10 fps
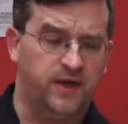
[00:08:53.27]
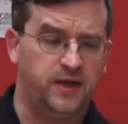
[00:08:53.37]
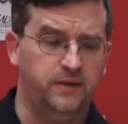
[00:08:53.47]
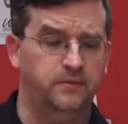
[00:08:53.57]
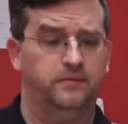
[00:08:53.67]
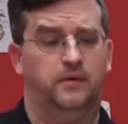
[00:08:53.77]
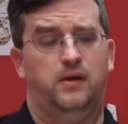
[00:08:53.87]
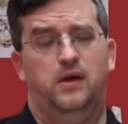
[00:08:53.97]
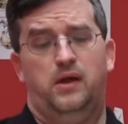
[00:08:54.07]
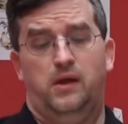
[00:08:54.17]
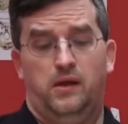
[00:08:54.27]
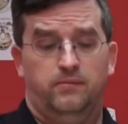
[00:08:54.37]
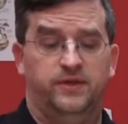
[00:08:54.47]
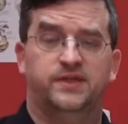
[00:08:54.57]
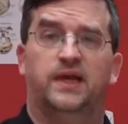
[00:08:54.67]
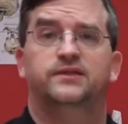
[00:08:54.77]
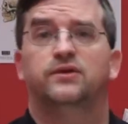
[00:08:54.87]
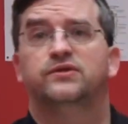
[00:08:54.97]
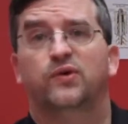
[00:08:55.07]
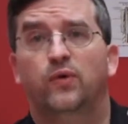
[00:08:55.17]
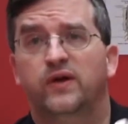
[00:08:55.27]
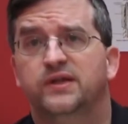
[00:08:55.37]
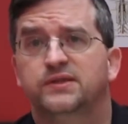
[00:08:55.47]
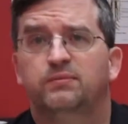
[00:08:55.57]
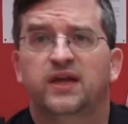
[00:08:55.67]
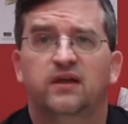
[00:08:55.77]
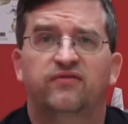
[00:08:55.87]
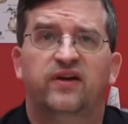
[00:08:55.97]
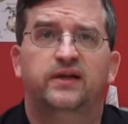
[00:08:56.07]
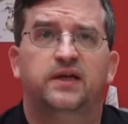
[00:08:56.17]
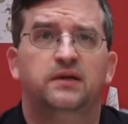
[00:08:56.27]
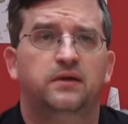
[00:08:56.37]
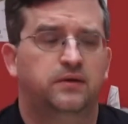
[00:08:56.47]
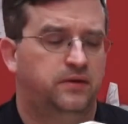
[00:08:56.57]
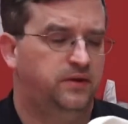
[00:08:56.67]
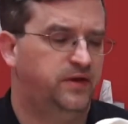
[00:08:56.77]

But Besides those organs being affected,